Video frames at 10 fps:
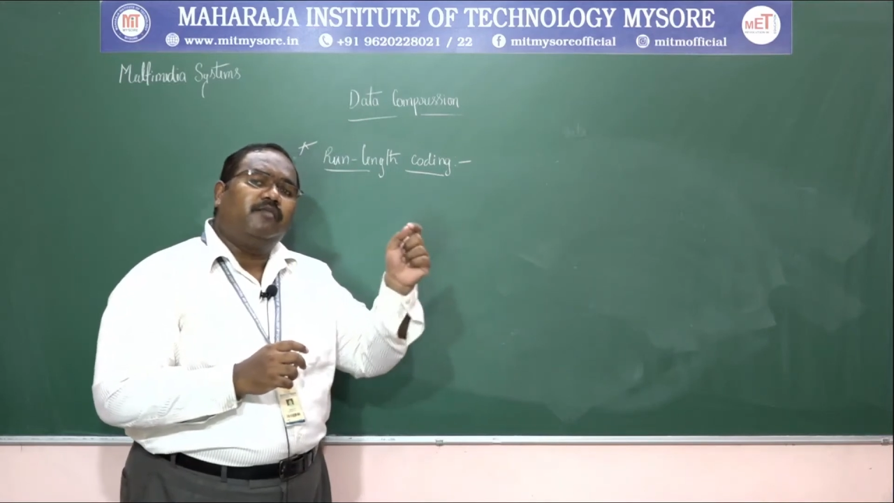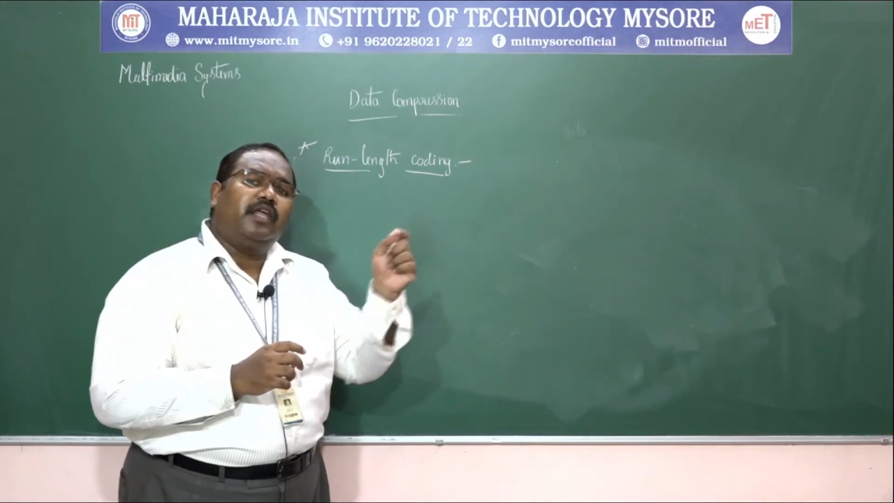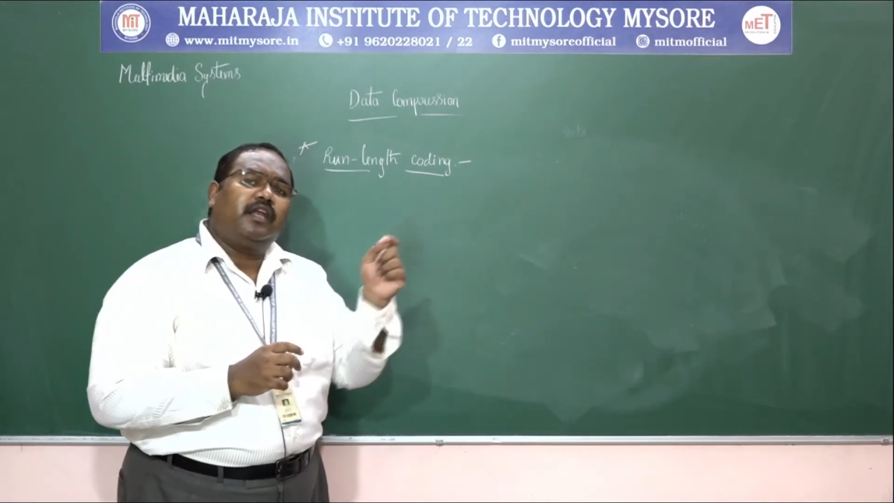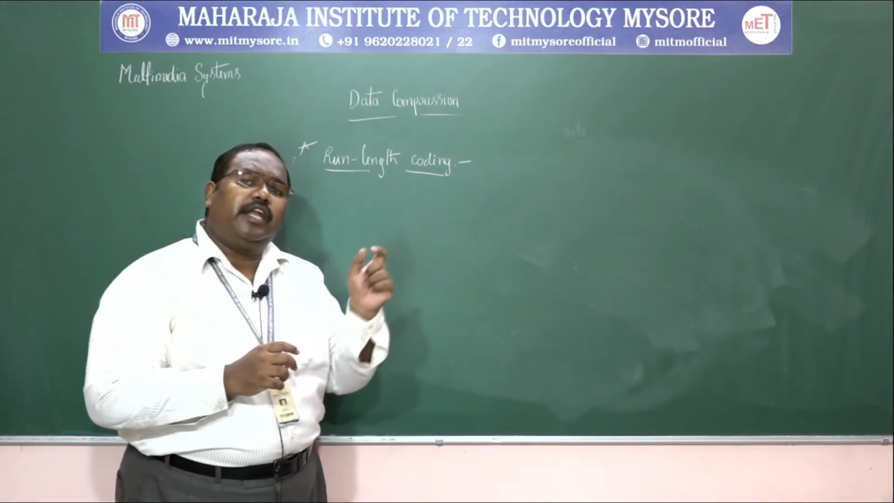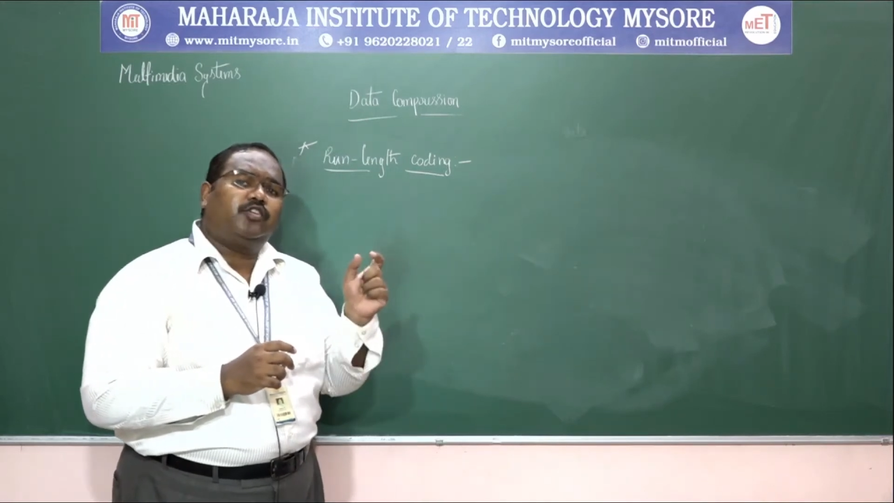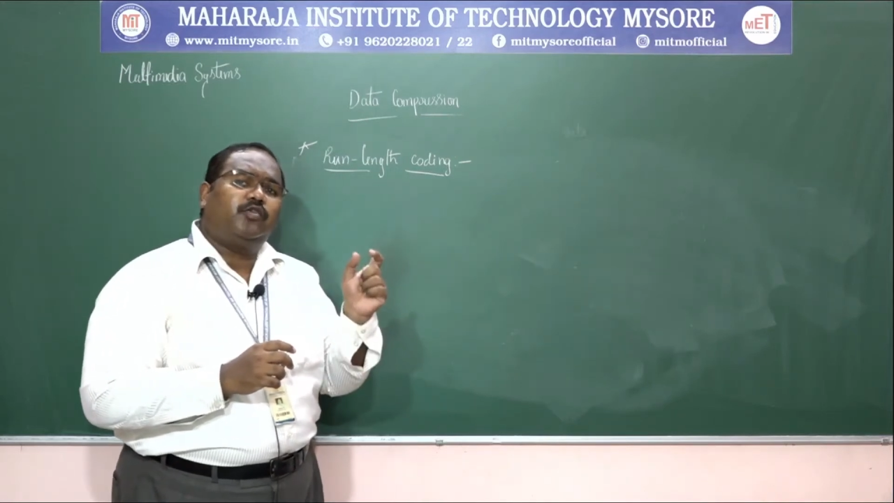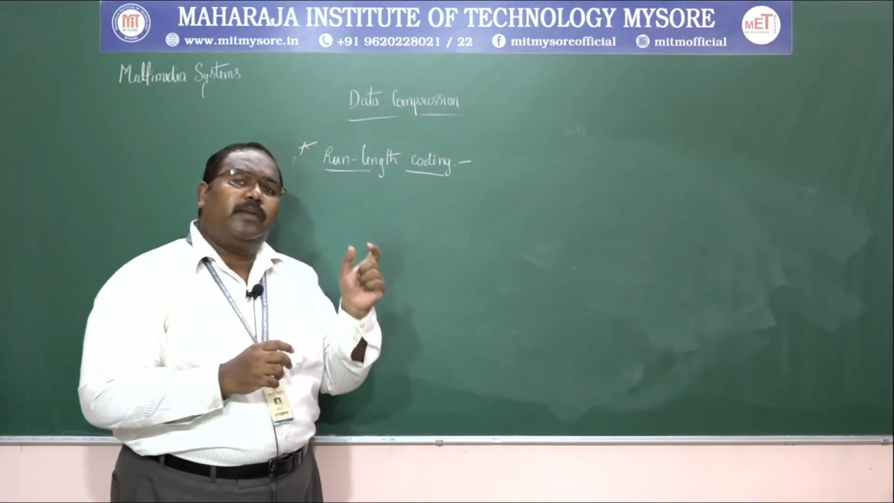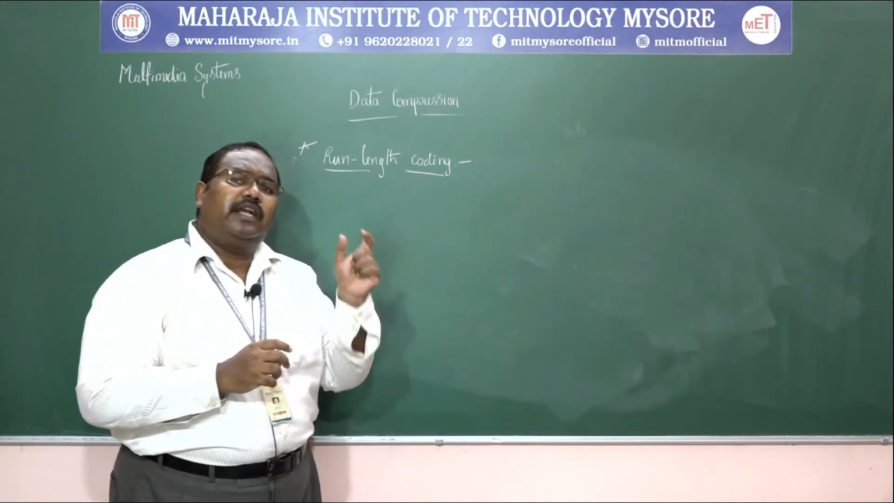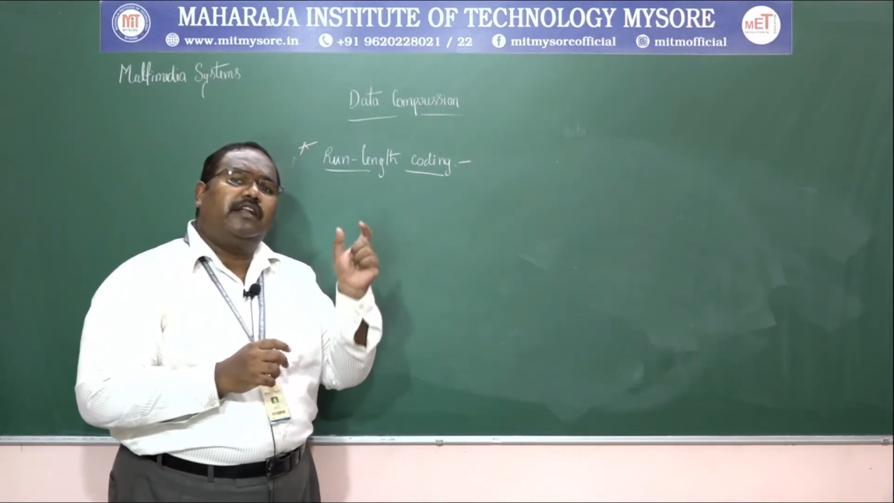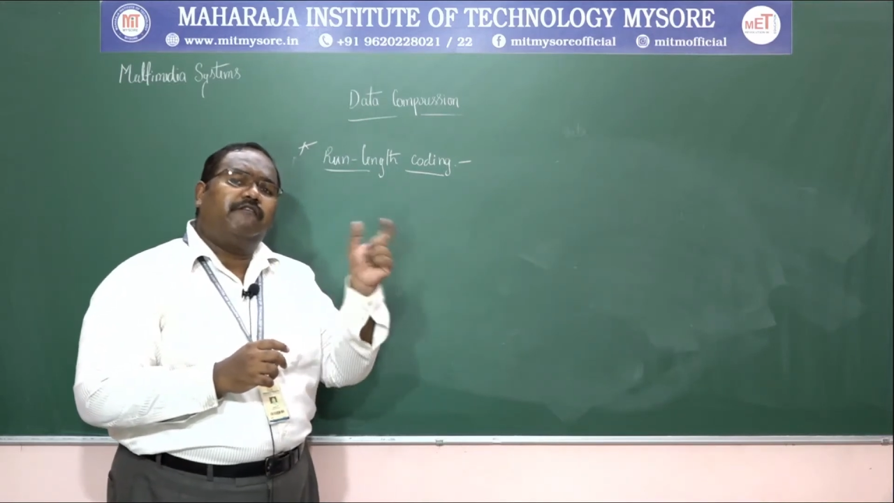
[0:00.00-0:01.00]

There needs to be a